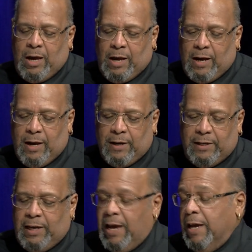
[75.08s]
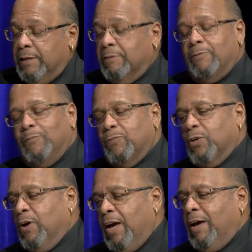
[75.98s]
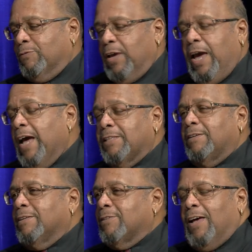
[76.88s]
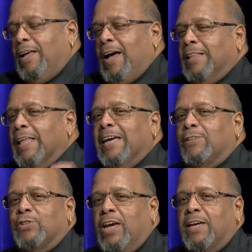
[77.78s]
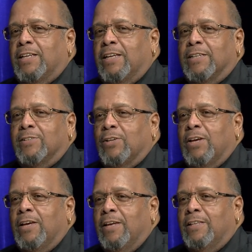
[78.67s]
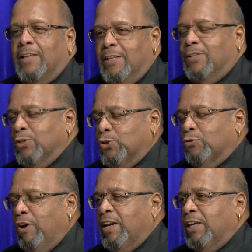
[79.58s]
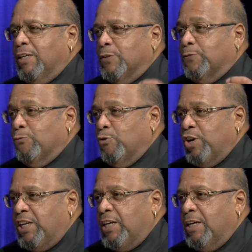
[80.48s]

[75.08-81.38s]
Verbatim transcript: Uh, and, you know, I have to add this, I, I like saying this, that this training is free.